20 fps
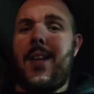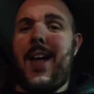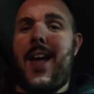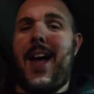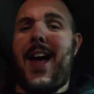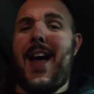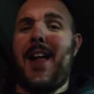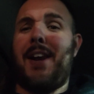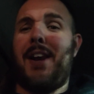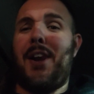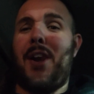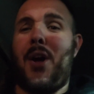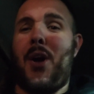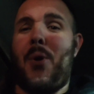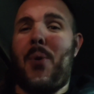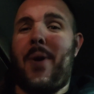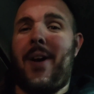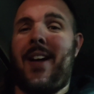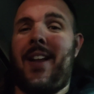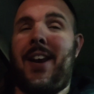
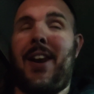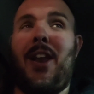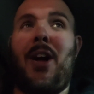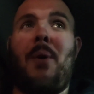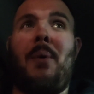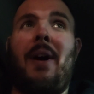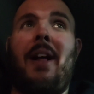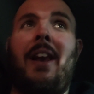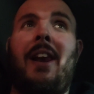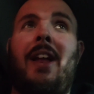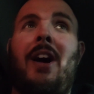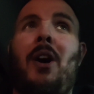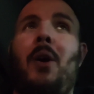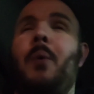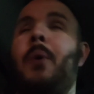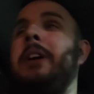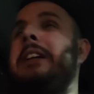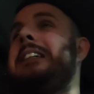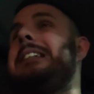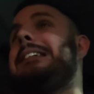Hello, hello,
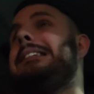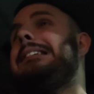hello.